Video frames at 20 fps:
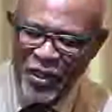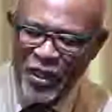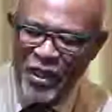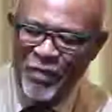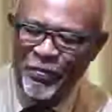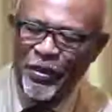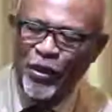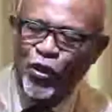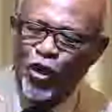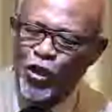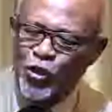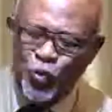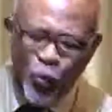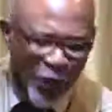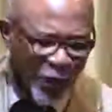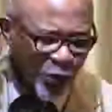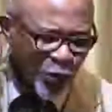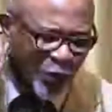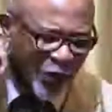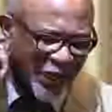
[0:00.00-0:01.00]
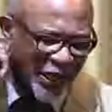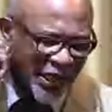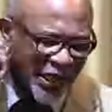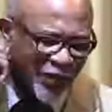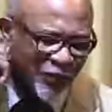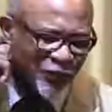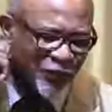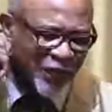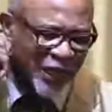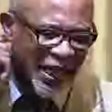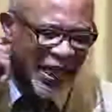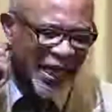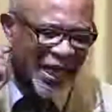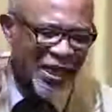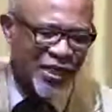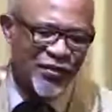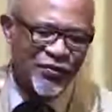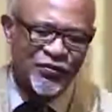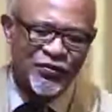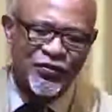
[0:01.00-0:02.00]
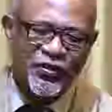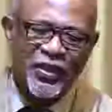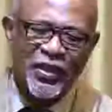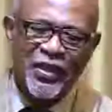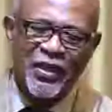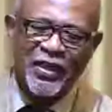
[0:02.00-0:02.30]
Because when we live lives